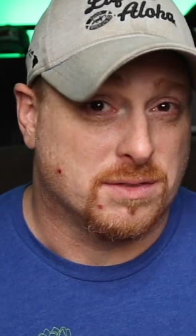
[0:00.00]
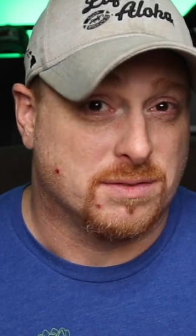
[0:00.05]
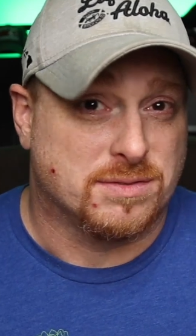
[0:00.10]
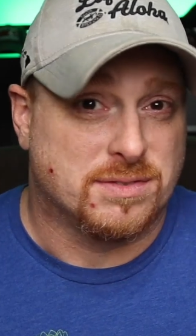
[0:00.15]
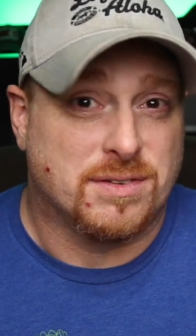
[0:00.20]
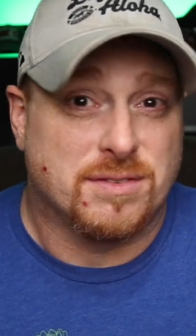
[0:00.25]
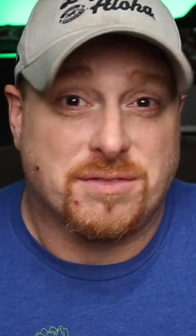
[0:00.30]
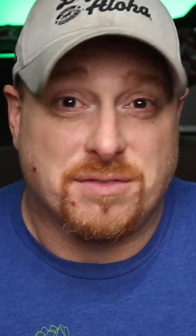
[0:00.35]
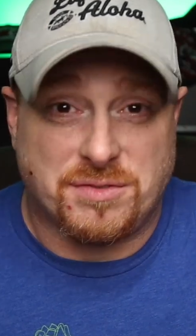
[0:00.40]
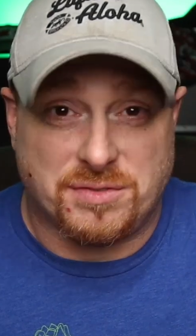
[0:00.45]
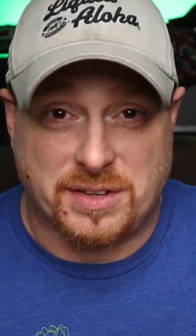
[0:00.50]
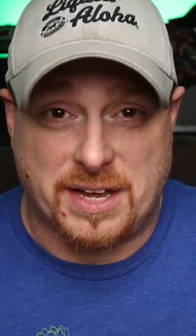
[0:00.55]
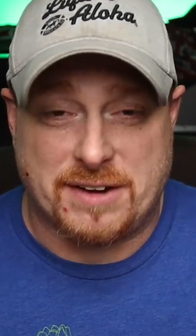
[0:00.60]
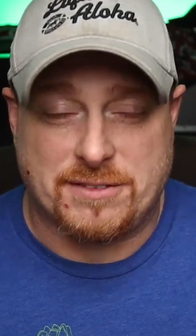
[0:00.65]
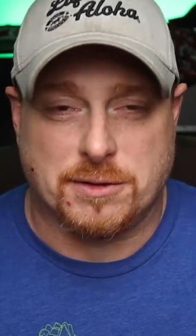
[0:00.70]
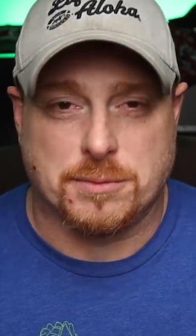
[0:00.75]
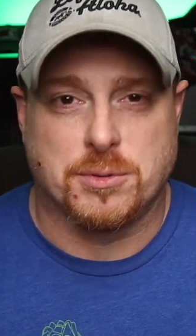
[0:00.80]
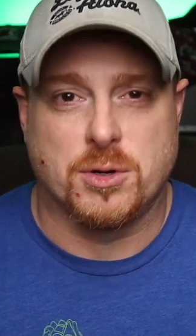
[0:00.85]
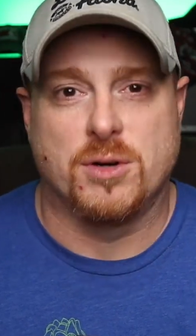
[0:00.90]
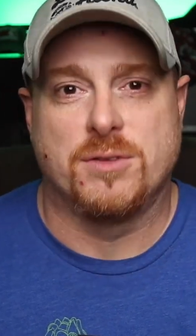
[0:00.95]
of
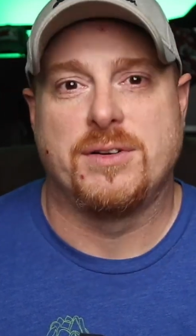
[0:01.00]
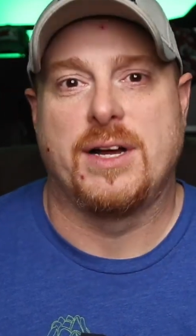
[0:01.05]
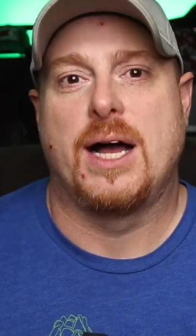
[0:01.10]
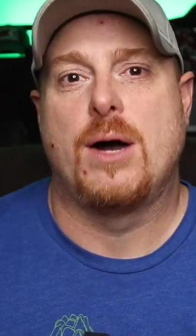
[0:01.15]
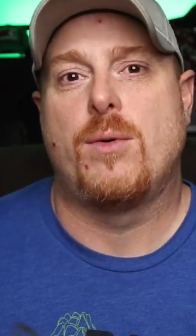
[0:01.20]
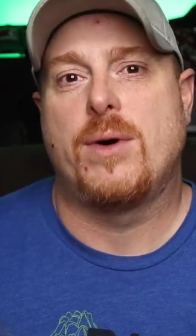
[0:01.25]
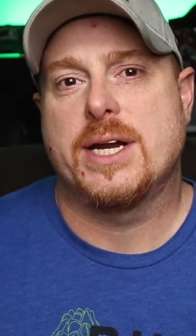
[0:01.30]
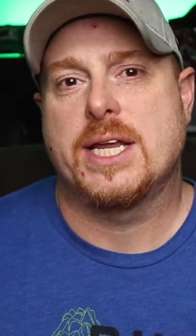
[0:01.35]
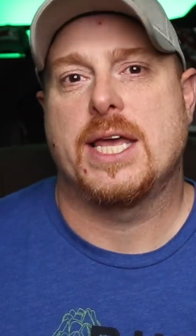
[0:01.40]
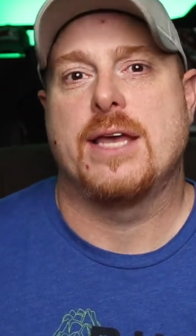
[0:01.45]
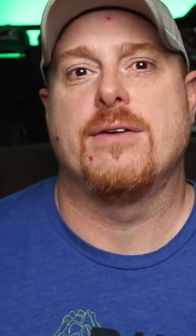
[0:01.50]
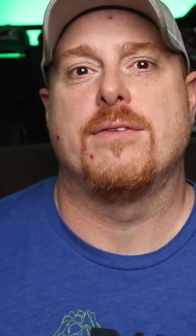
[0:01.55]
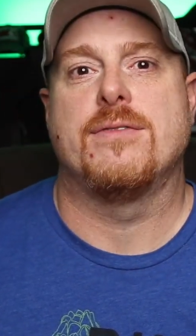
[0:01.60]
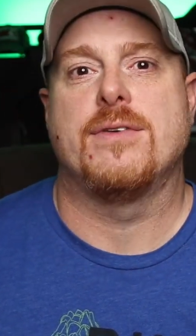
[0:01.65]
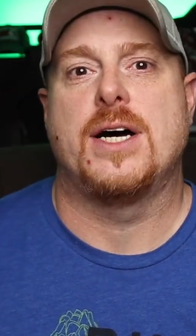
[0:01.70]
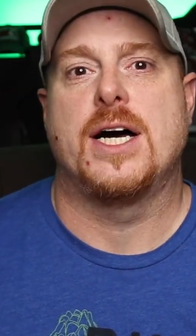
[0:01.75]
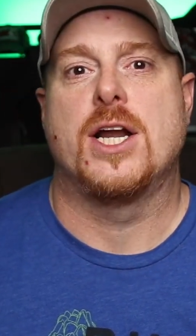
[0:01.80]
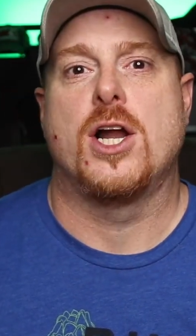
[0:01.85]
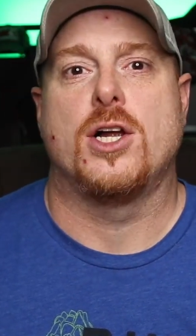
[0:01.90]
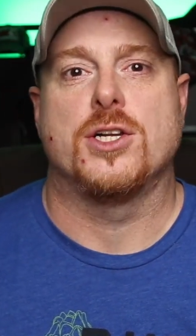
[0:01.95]
flavor profile. I want to give
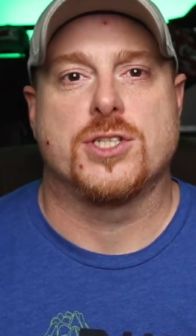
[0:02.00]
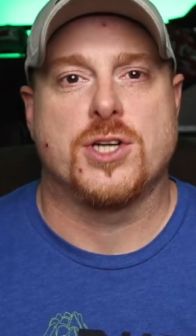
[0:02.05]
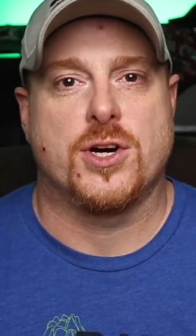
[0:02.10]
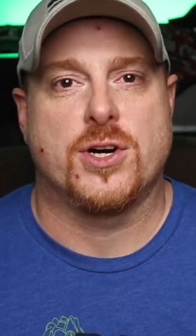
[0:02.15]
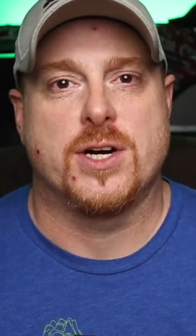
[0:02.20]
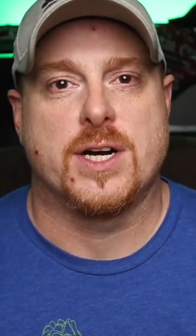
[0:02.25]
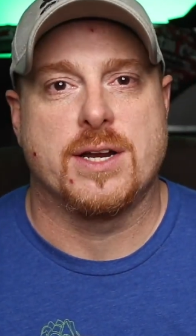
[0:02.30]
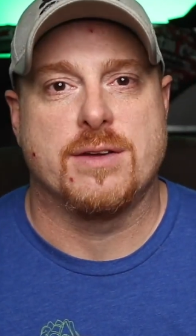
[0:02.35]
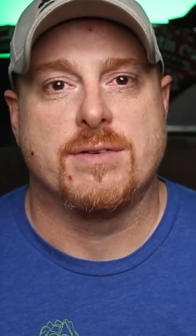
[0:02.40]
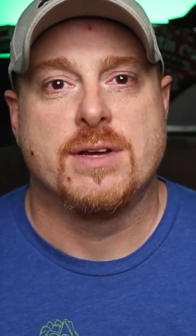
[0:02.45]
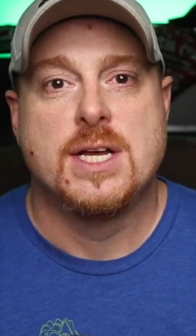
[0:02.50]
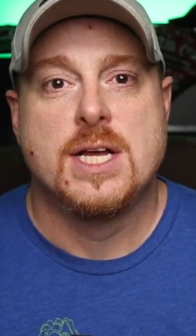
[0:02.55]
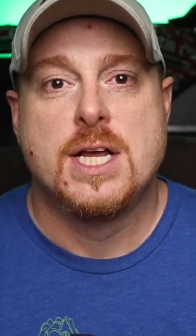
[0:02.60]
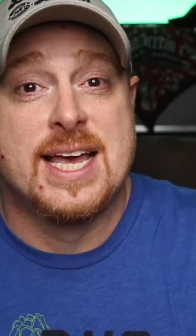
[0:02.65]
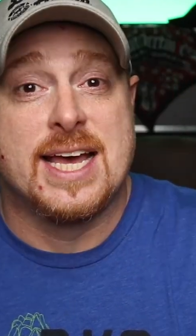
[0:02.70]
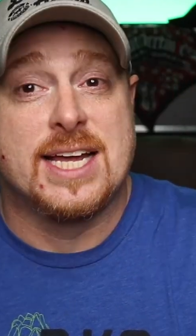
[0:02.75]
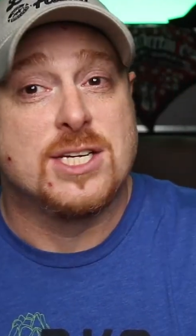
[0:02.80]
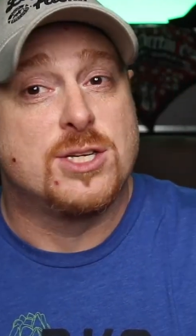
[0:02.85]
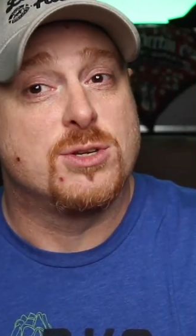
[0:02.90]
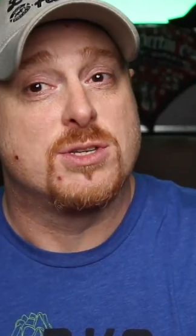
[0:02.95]
an alternative
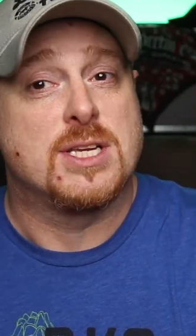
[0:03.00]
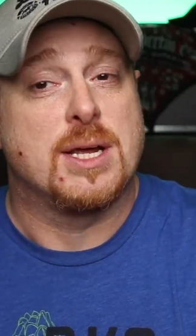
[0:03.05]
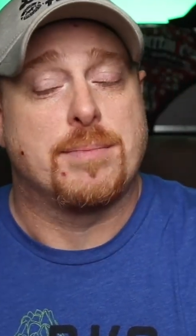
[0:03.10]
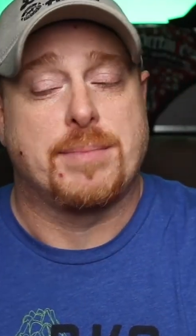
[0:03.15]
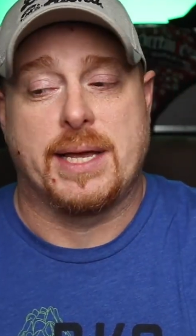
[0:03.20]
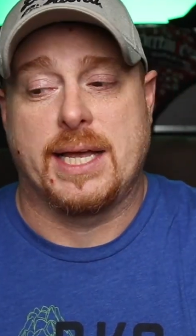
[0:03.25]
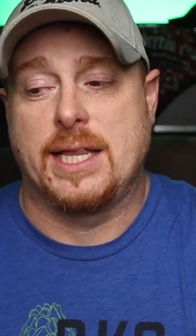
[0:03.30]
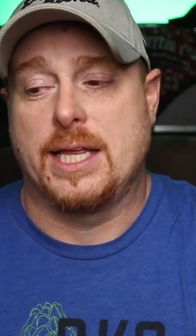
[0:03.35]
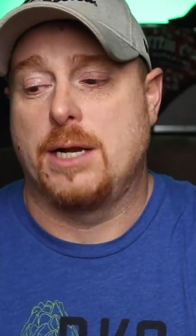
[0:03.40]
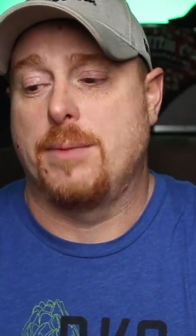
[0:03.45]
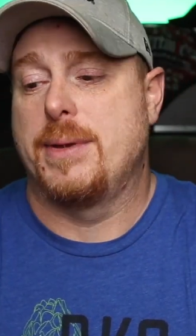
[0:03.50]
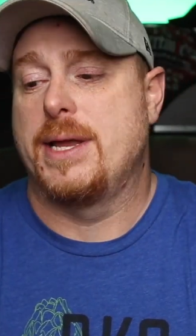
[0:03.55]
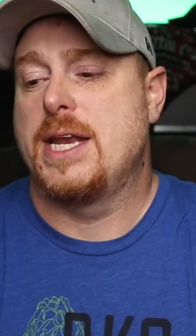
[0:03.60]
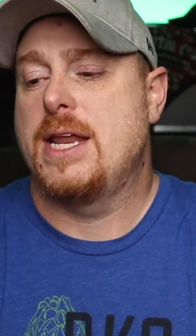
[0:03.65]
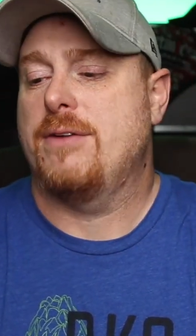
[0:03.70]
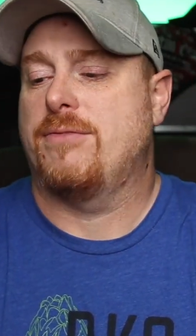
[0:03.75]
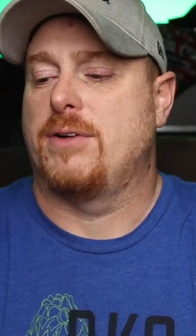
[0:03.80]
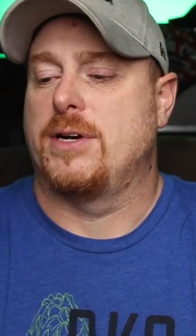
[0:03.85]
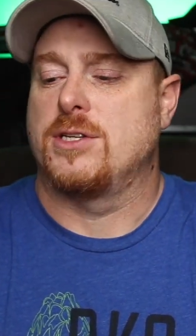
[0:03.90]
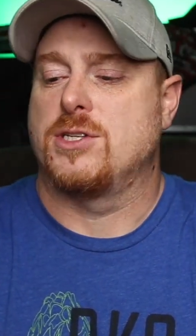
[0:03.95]
and do something a little bit
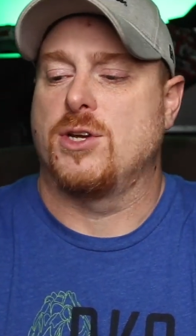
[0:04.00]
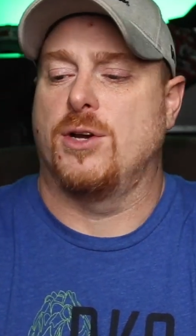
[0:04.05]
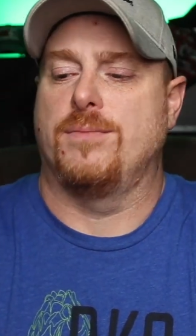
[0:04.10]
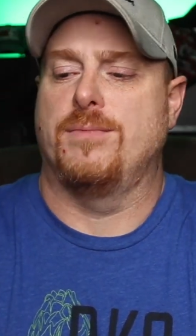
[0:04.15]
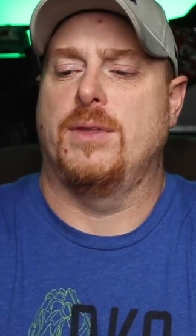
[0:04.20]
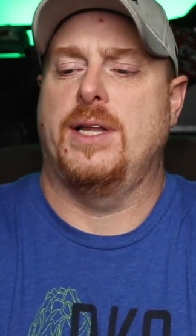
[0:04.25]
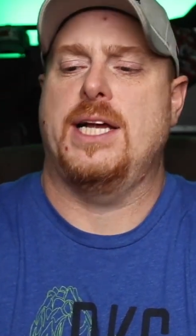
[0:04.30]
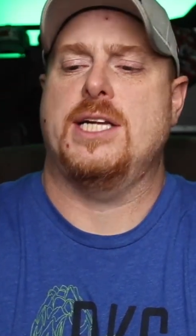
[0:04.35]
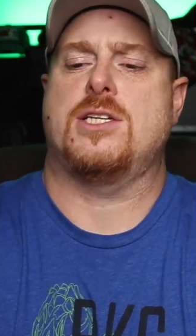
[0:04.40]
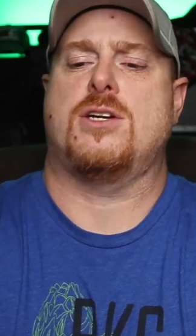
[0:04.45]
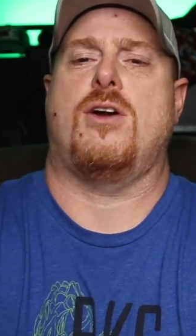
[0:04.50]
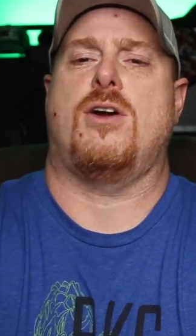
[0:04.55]
different. So let's